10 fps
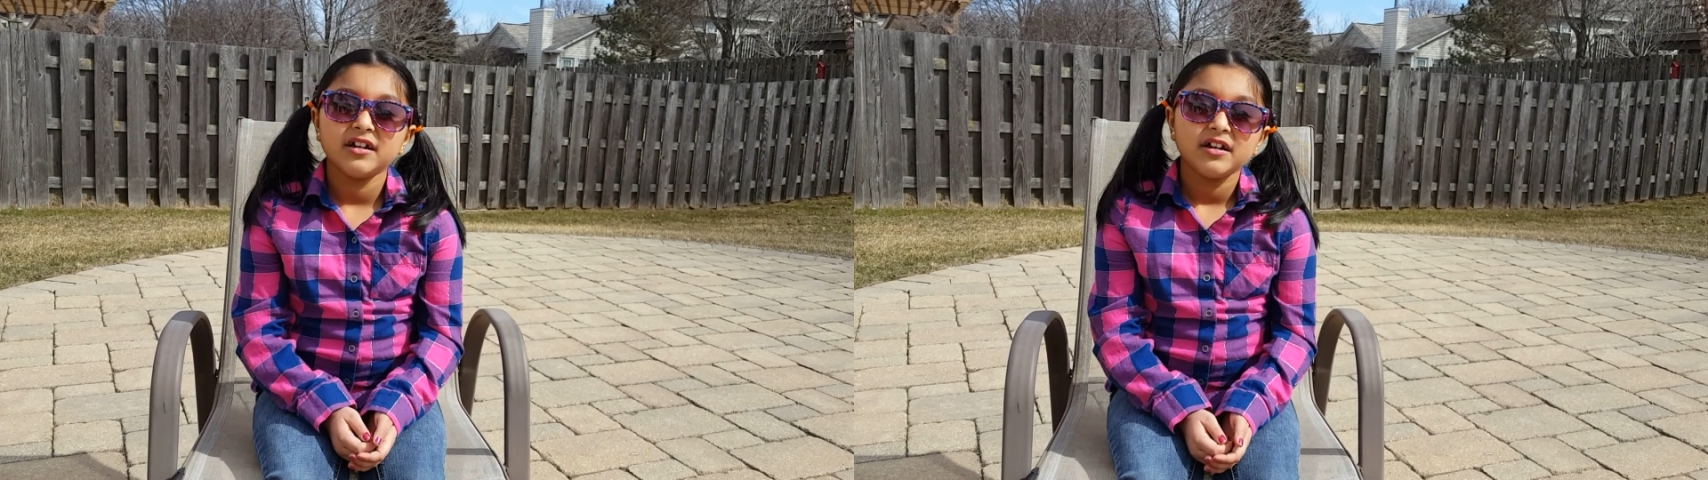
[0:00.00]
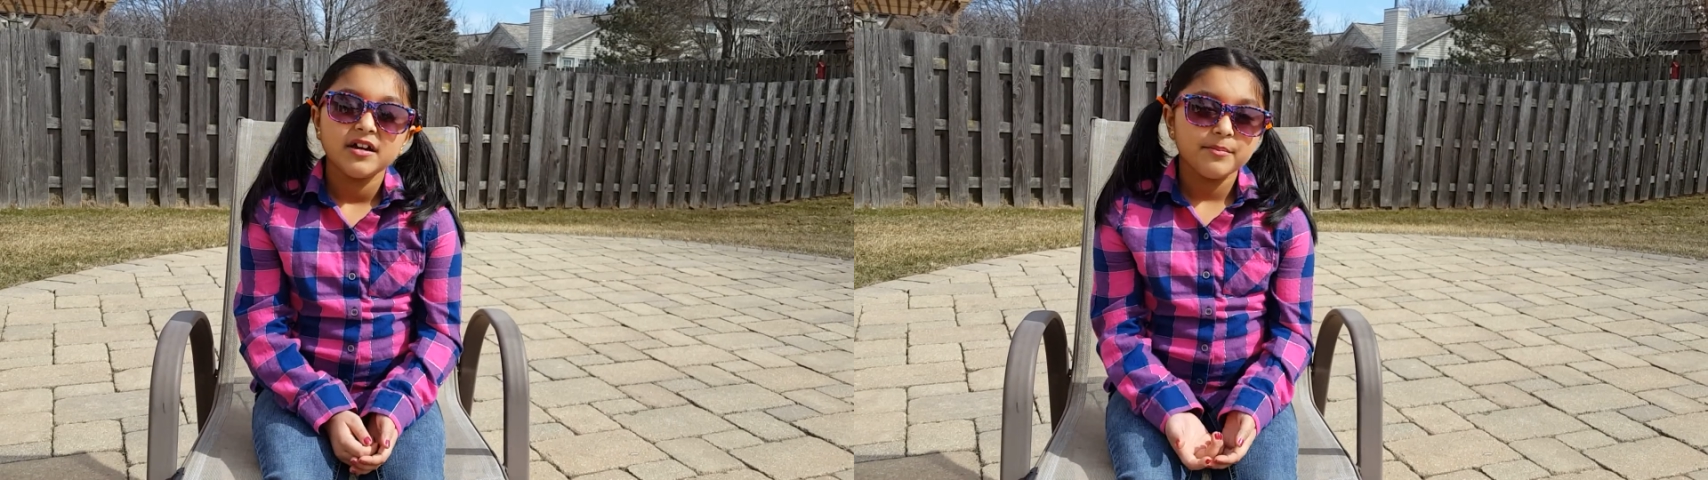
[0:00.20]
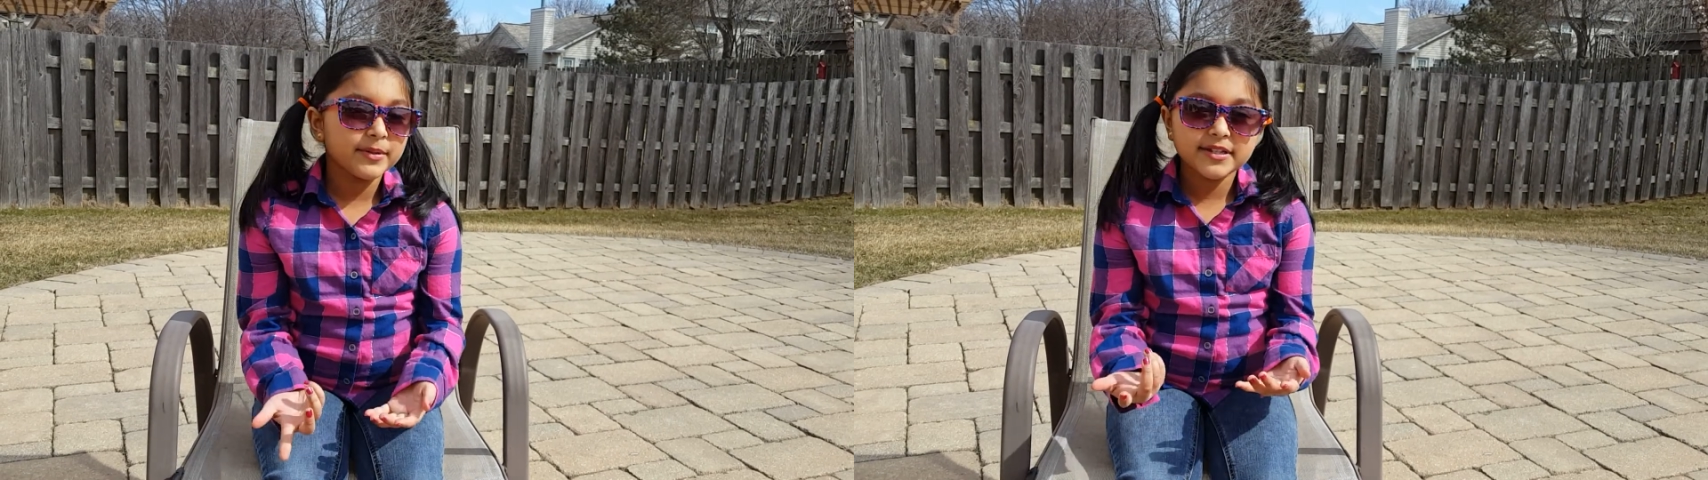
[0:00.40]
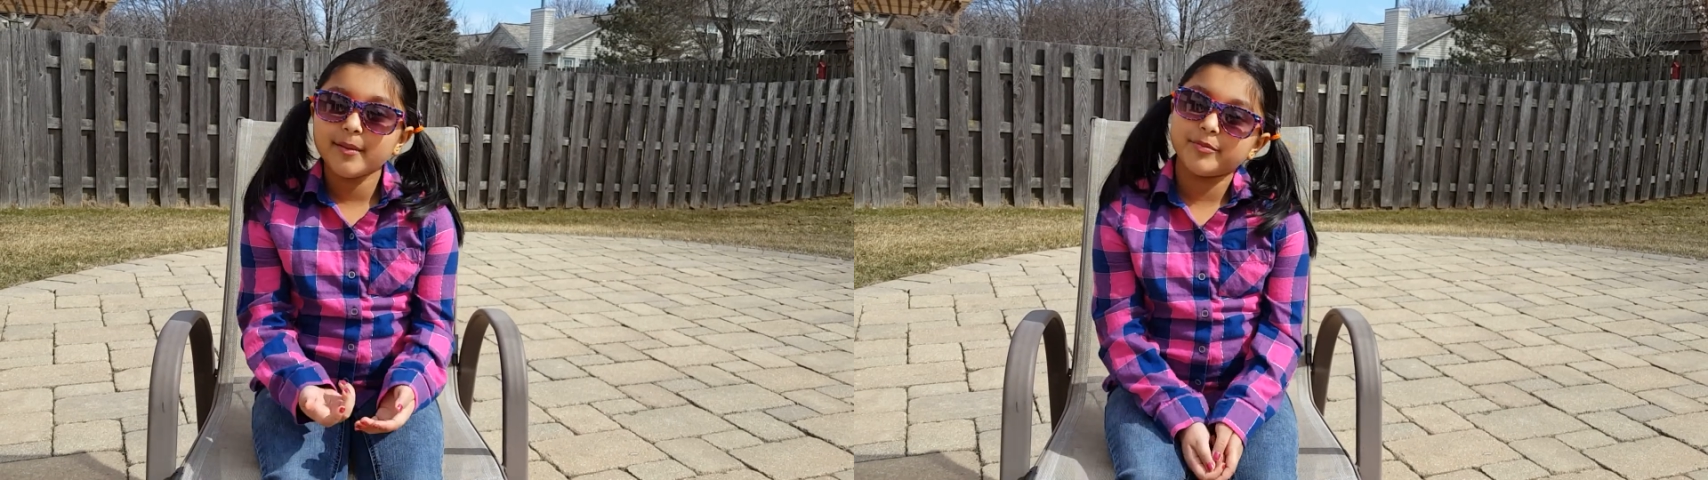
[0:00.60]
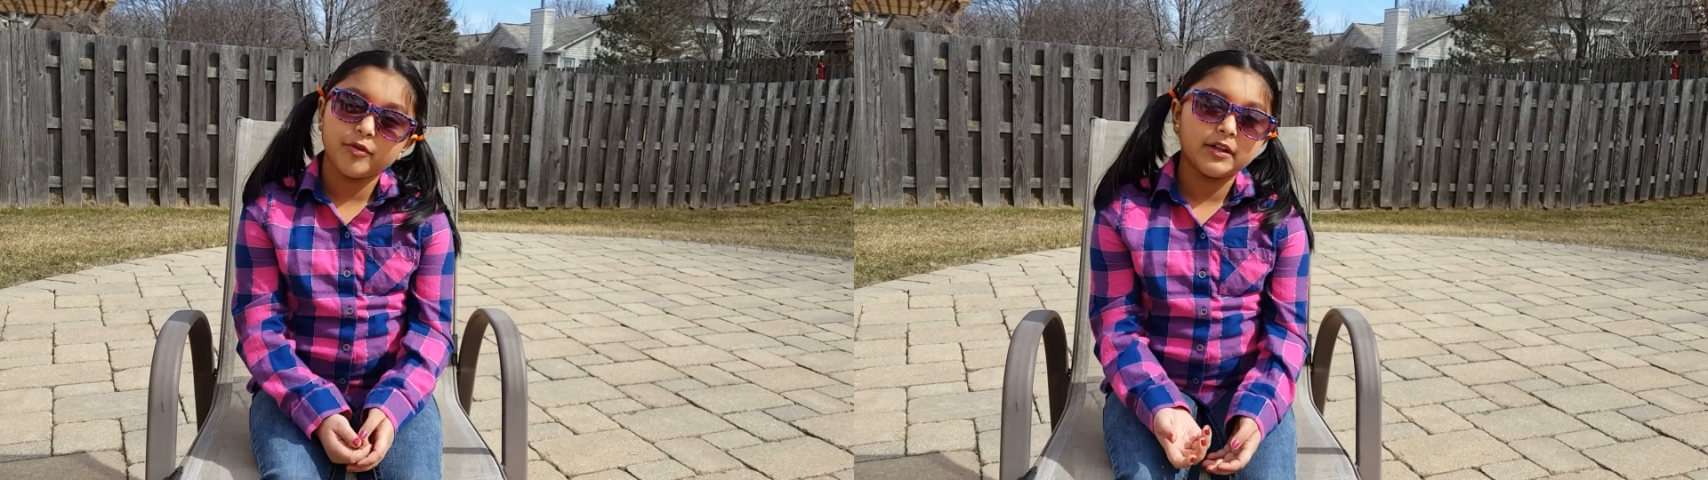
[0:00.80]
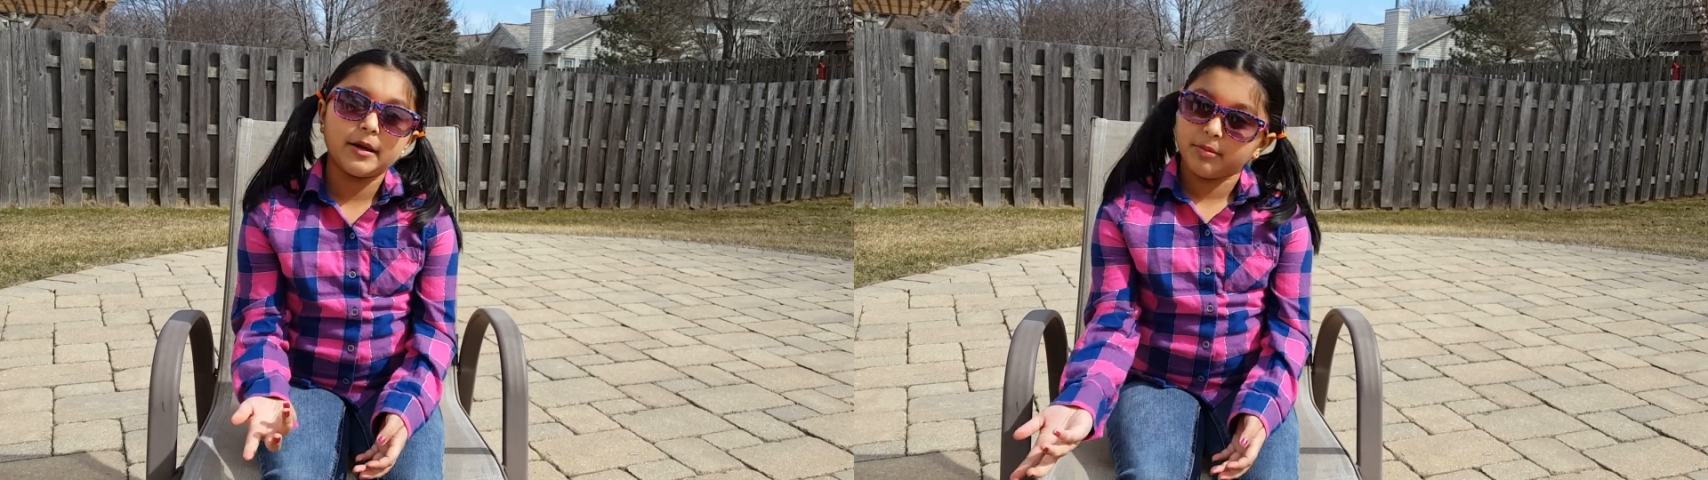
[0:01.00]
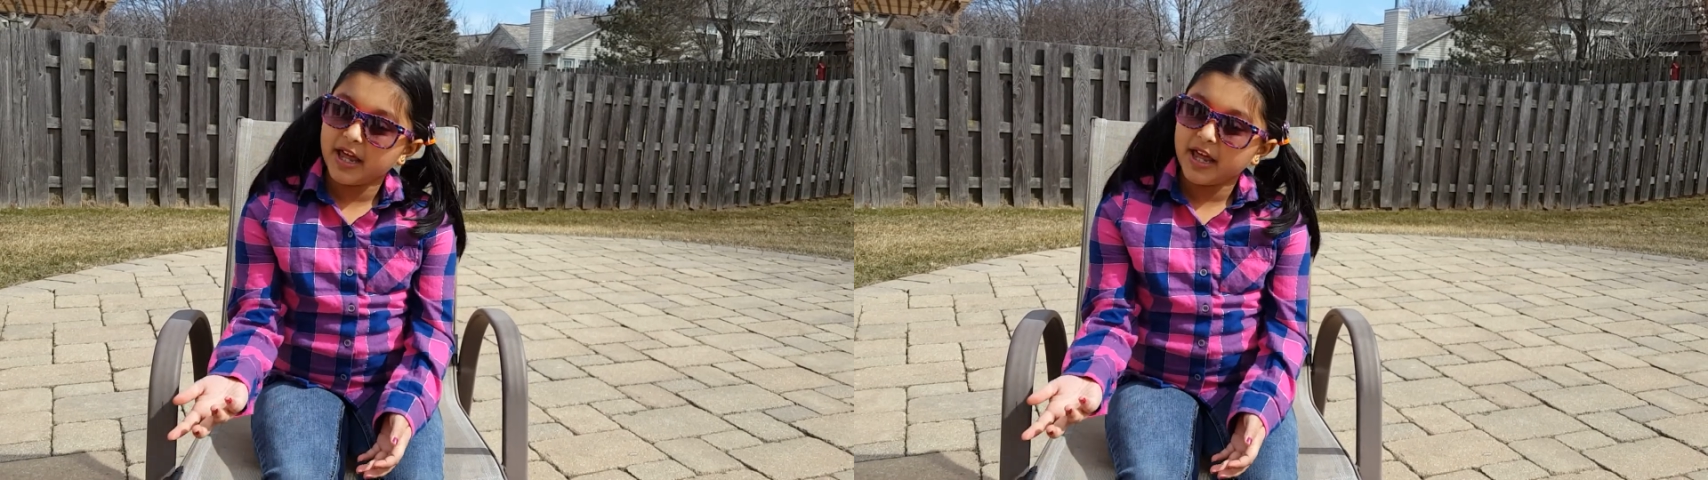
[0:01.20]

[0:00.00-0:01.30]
but some don't, like